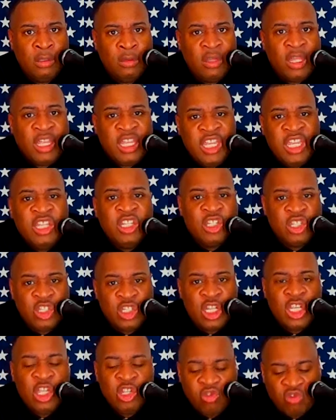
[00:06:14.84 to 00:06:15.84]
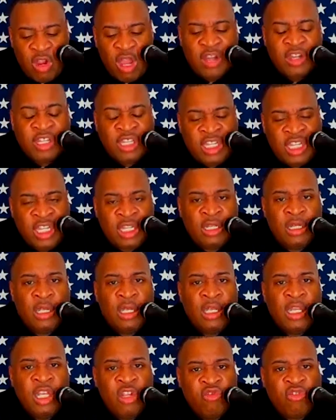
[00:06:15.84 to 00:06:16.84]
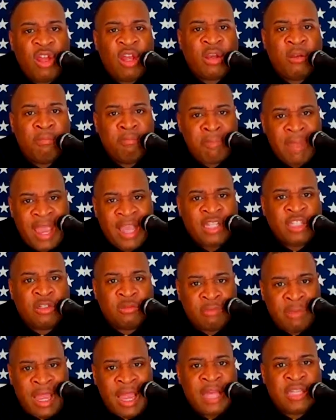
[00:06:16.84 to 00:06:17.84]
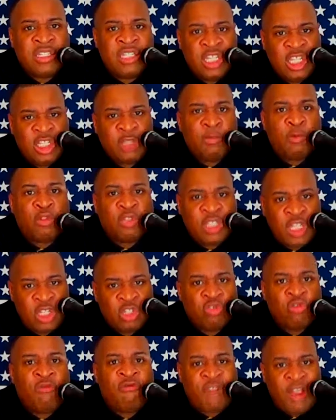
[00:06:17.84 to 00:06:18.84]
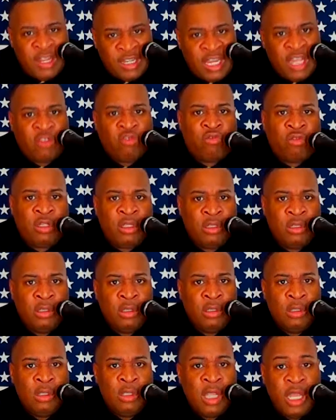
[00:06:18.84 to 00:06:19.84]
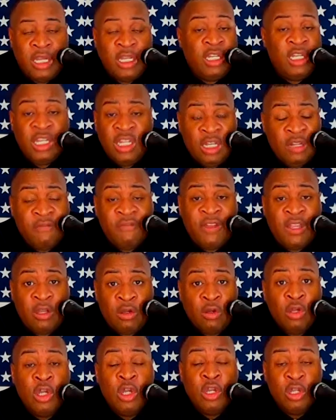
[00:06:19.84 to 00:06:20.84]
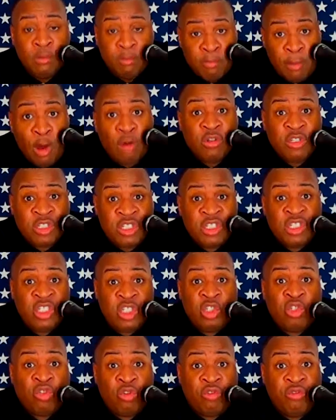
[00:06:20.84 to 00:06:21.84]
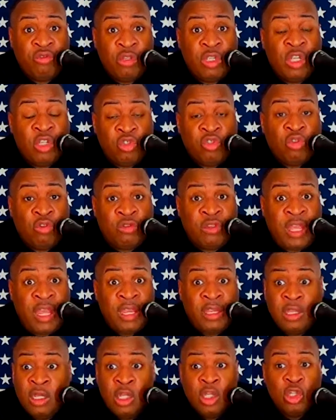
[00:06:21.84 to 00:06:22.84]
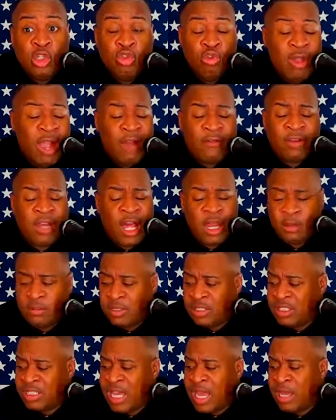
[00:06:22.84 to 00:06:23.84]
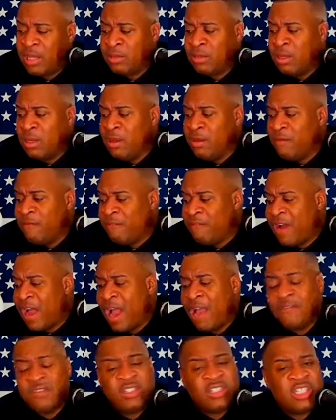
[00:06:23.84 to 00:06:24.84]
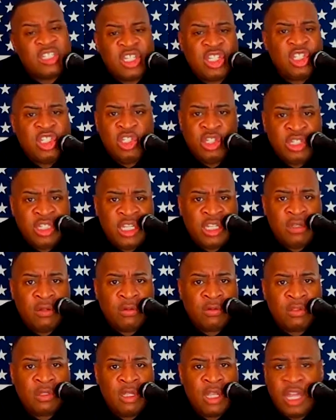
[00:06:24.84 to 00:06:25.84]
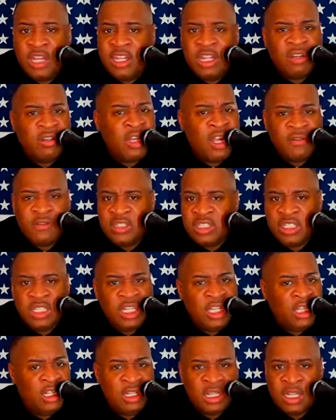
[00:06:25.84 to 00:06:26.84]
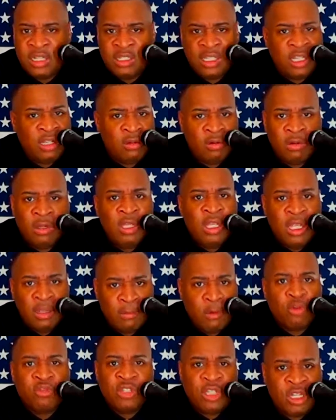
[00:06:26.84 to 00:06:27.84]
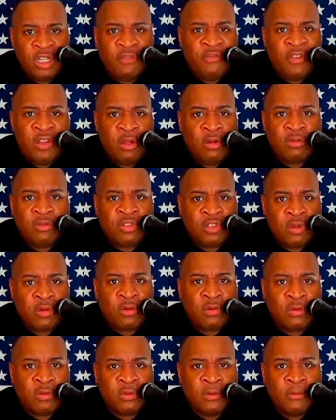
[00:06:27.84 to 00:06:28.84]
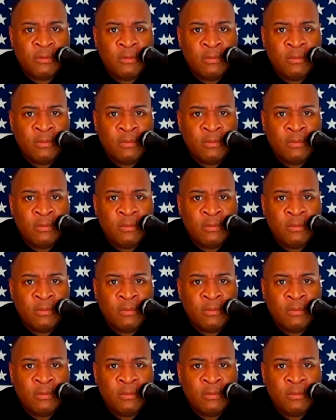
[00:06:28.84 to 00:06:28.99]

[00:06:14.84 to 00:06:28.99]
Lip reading: That he's trying to maximize his potential financially. And in the NFL, bonuses is your thing. You have a lot of them to sign 5 and 6 year deals, and they'll never see the end of that deal in most NFL circles.